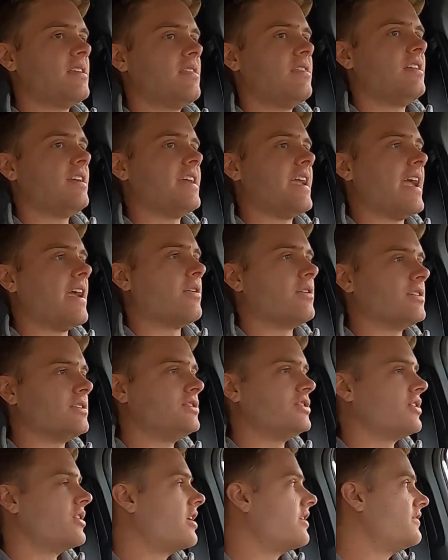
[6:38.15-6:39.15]
the
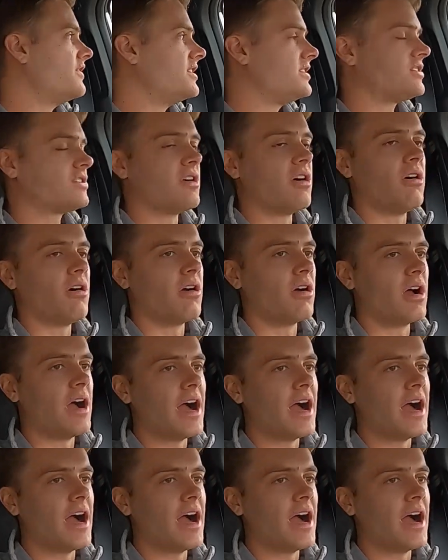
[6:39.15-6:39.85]
character of this car.